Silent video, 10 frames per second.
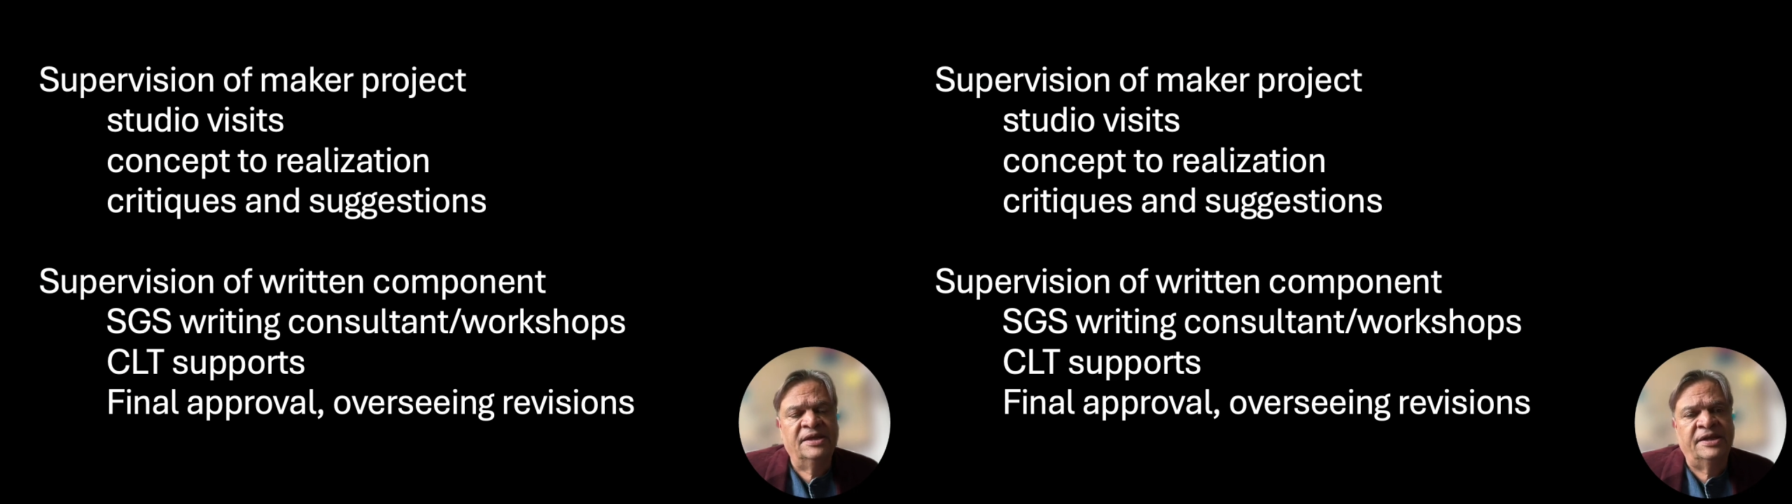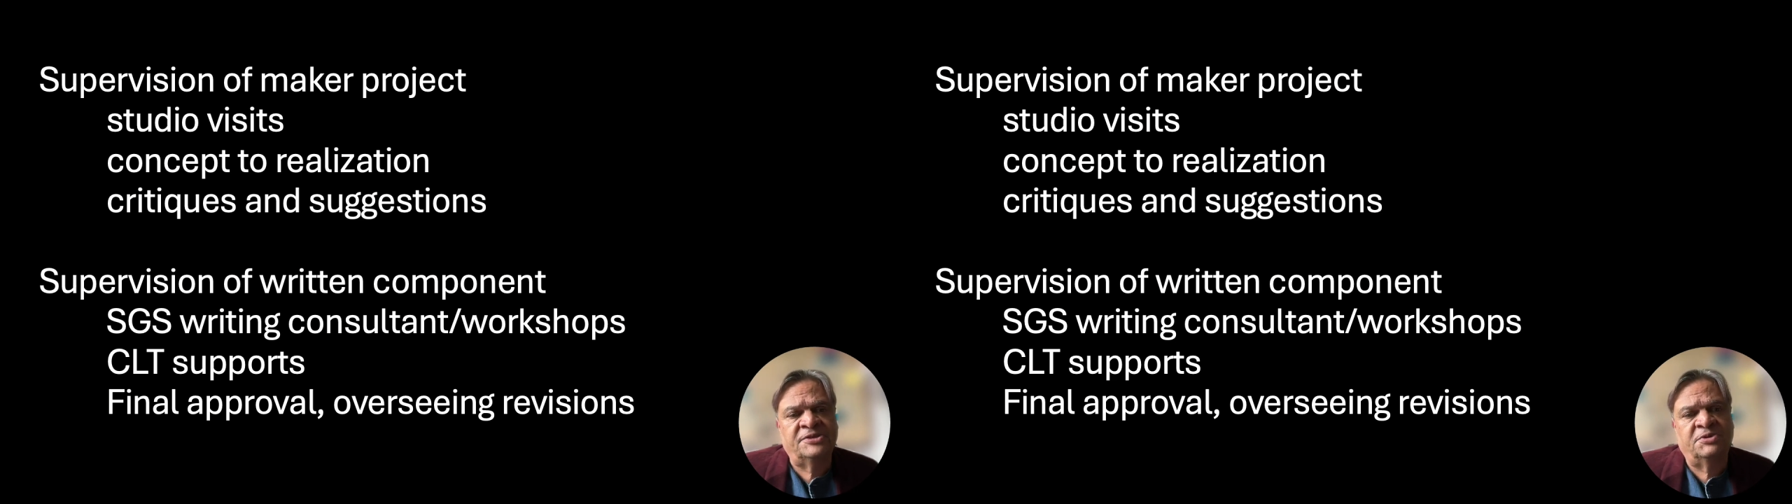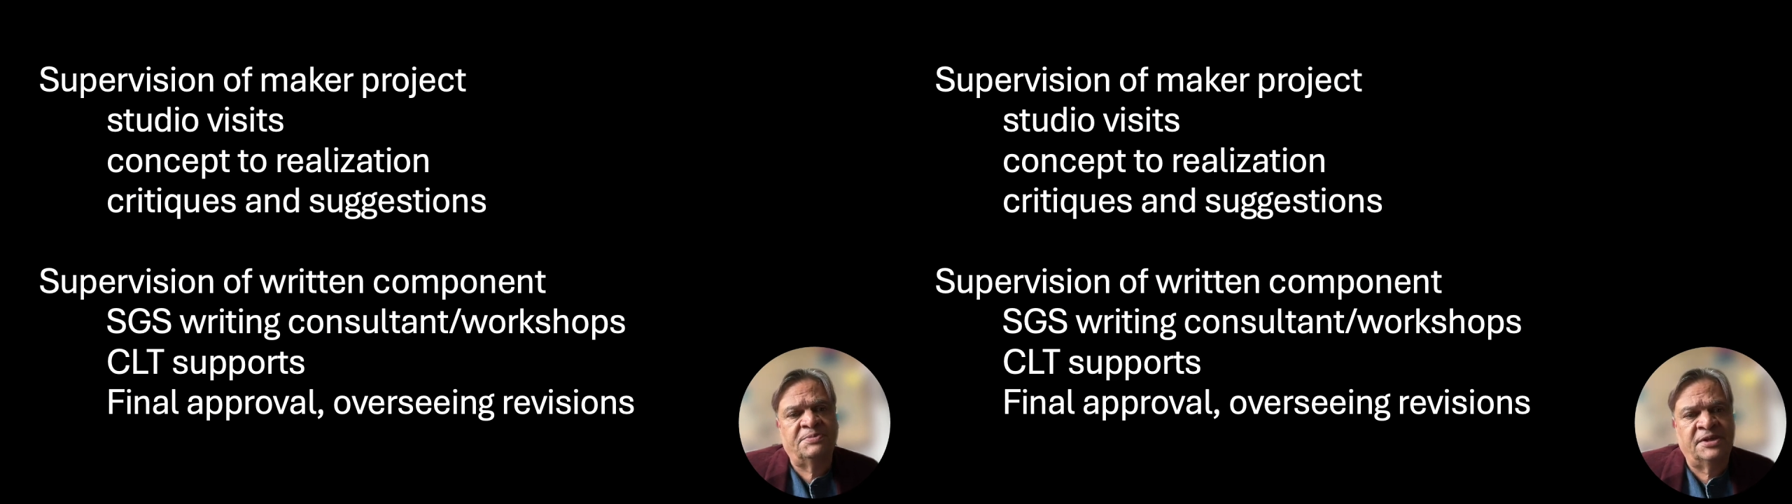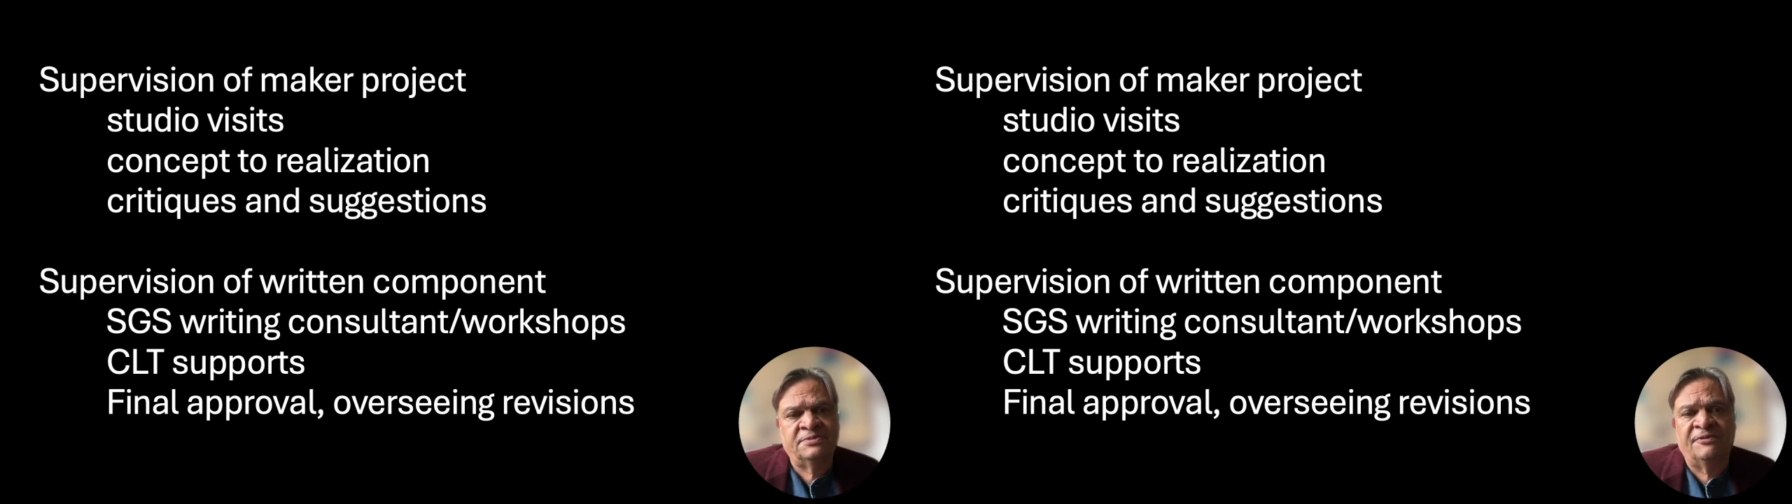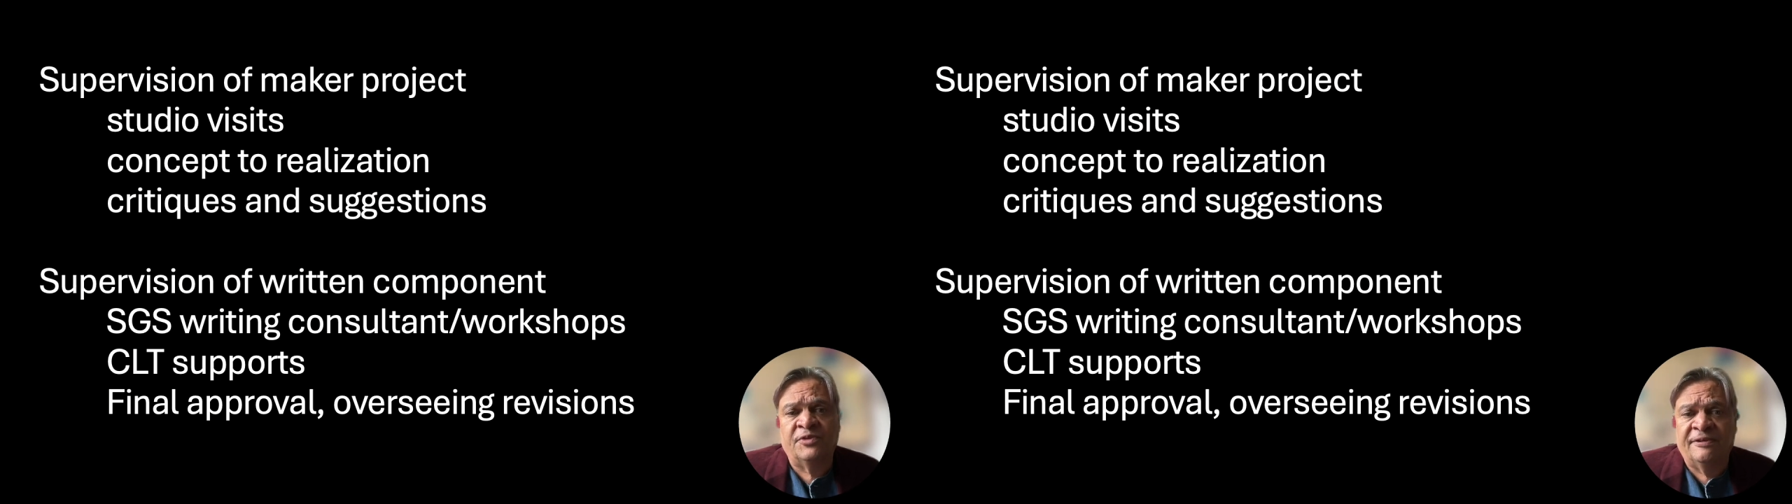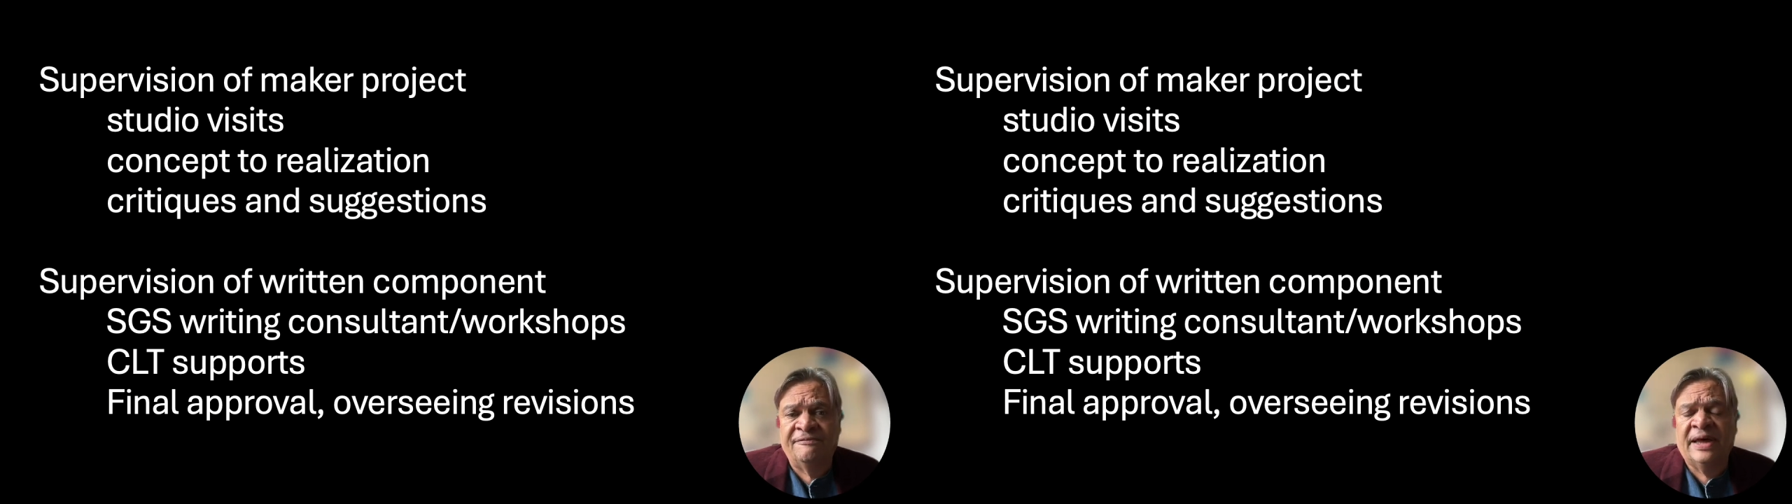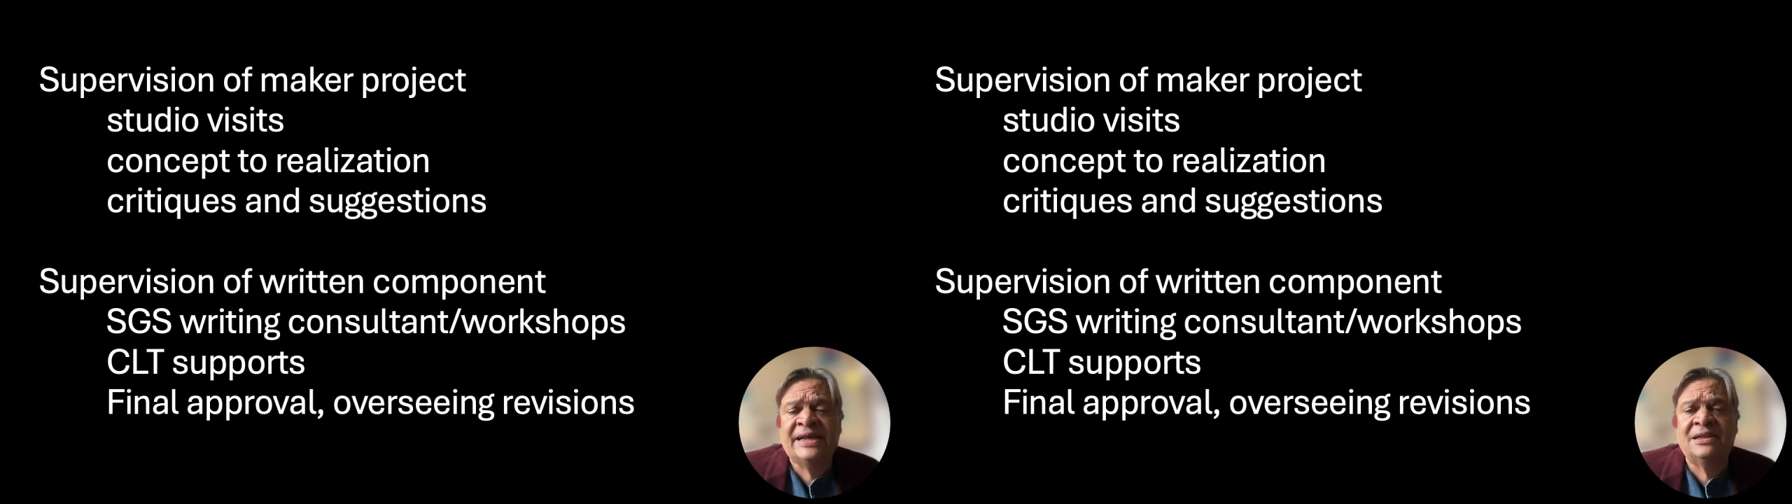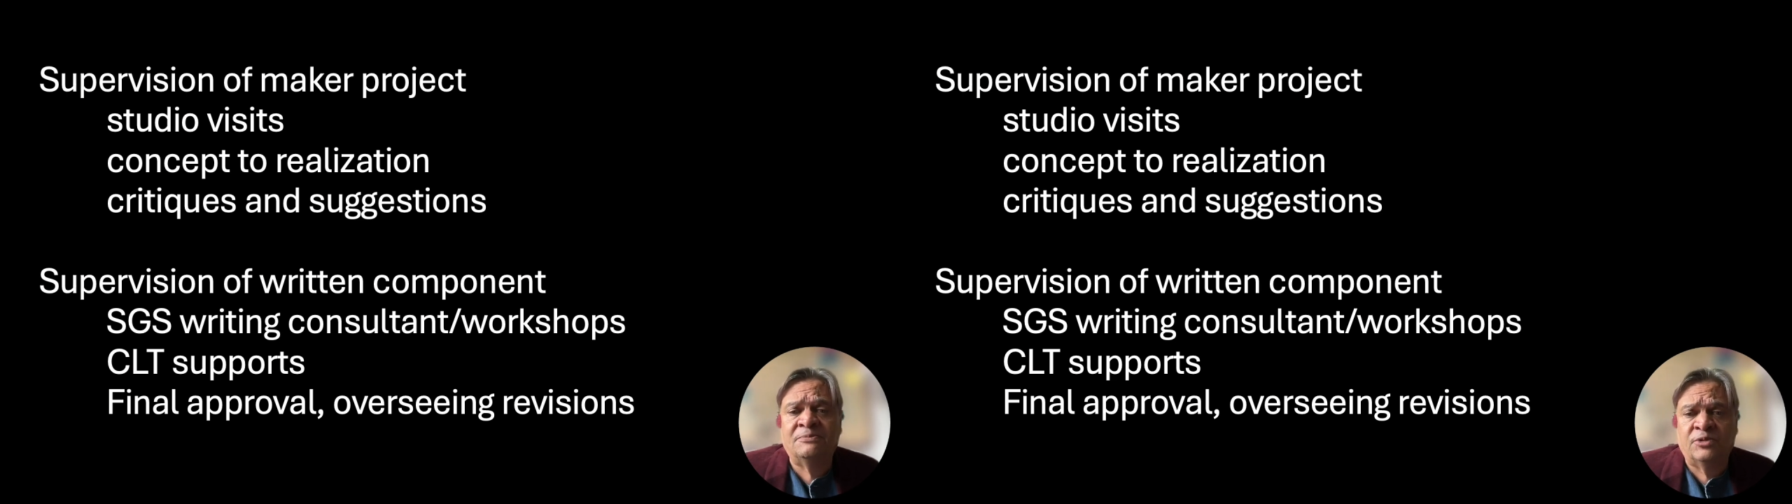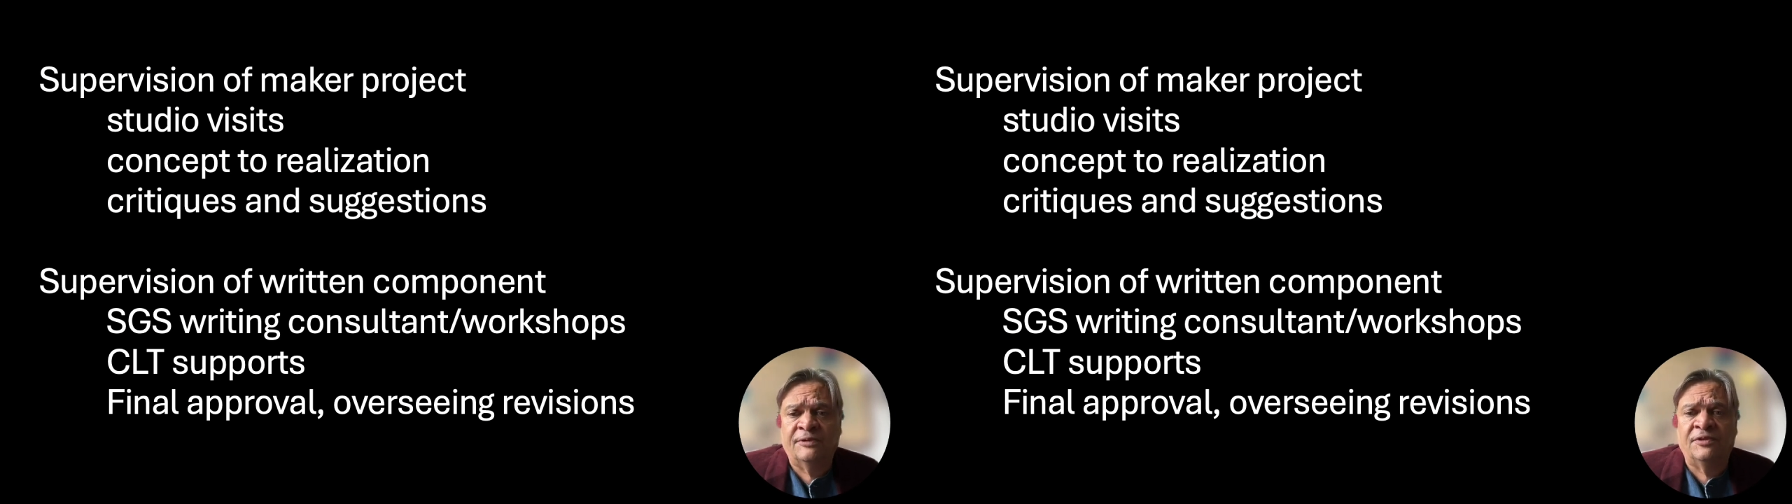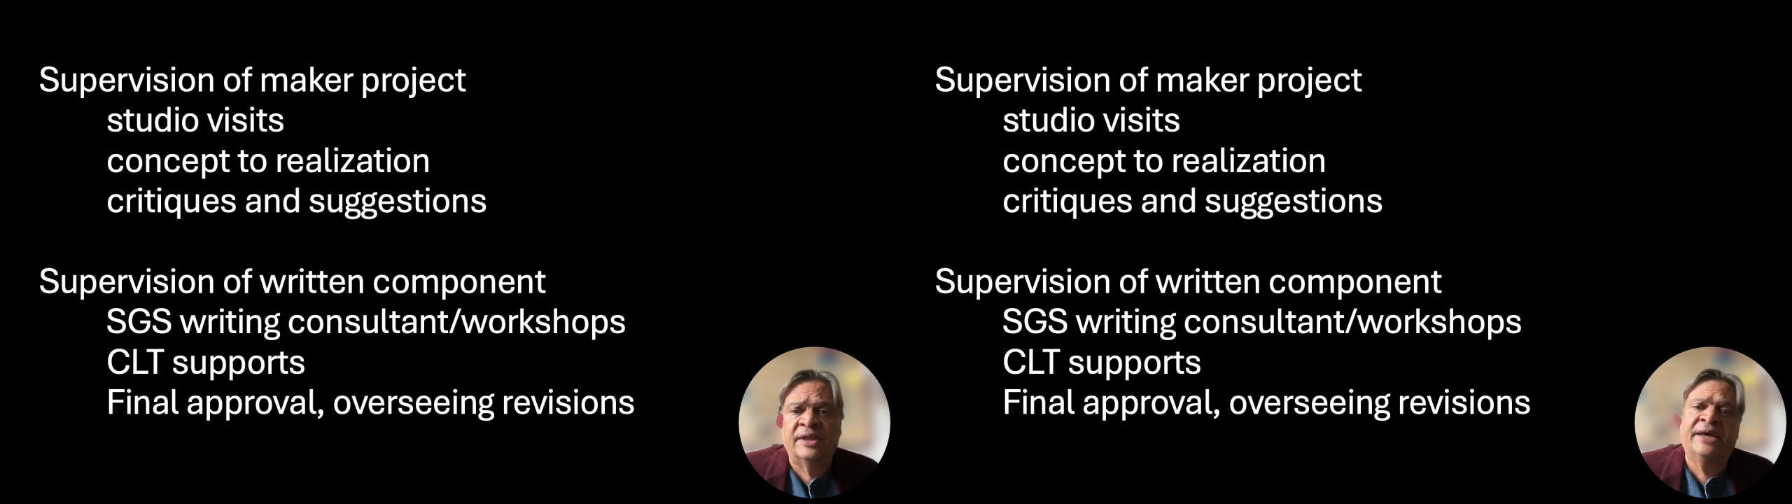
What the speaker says: is responsible for the final approval